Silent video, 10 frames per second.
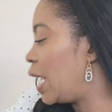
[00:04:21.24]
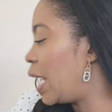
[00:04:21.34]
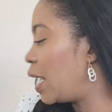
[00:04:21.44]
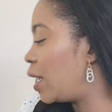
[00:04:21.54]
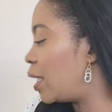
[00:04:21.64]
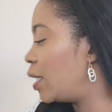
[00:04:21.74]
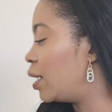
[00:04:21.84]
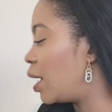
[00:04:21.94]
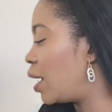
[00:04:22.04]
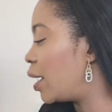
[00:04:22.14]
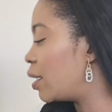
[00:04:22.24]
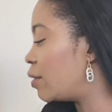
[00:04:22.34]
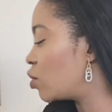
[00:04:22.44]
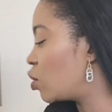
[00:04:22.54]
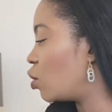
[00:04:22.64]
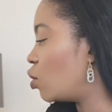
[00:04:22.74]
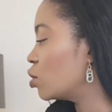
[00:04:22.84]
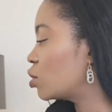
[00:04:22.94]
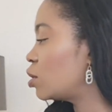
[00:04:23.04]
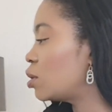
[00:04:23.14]
here I have
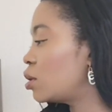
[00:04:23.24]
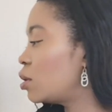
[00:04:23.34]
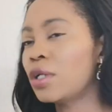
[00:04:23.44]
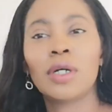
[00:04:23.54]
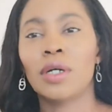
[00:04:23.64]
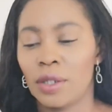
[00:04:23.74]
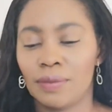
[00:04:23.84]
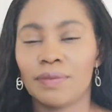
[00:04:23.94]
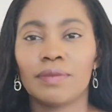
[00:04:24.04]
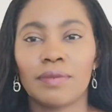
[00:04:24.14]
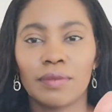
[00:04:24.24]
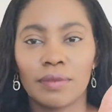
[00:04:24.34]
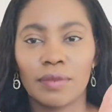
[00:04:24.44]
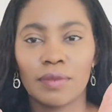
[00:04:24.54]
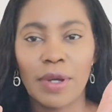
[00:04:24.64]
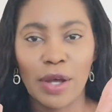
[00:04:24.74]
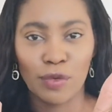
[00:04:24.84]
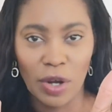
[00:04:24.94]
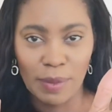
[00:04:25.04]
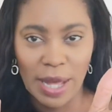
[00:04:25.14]
got a pair
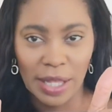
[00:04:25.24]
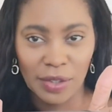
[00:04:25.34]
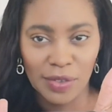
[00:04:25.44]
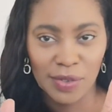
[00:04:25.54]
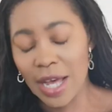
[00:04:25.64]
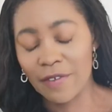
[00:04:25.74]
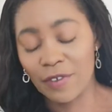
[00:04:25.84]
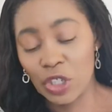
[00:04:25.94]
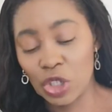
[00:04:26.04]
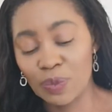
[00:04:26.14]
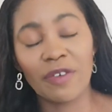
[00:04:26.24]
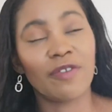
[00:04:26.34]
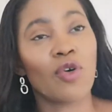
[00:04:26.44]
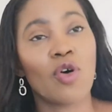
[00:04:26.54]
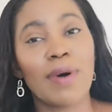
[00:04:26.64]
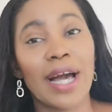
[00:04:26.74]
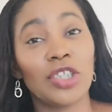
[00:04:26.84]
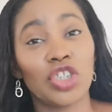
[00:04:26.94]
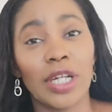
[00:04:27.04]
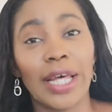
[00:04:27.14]
of Ray-Bans. I featured before my
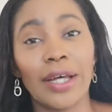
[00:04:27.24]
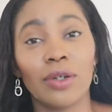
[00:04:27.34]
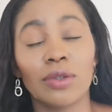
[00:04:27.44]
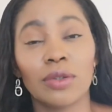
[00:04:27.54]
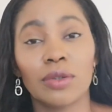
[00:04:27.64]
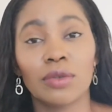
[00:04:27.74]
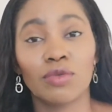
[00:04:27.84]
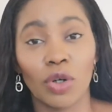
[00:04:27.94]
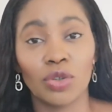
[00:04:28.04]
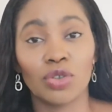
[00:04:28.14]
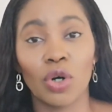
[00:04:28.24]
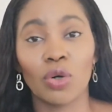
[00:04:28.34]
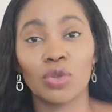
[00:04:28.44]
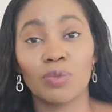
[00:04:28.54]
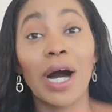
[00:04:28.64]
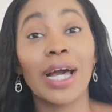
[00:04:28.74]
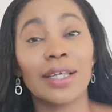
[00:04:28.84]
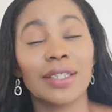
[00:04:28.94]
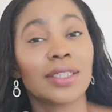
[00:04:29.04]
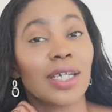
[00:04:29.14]
Chanel rose gold
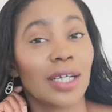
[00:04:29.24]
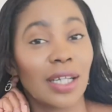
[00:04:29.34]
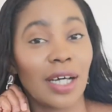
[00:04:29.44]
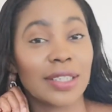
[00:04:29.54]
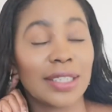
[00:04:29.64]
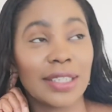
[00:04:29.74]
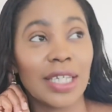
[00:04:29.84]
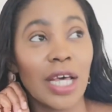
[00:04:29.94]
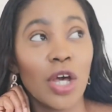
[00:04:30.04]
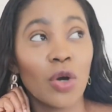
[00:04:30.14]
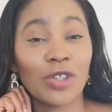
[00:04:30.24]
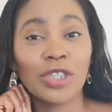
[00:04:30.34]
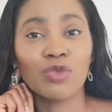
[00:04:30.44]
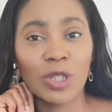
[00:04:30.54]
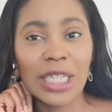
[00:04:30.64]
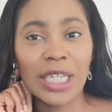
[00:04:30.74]
pilot sunglasses, which are really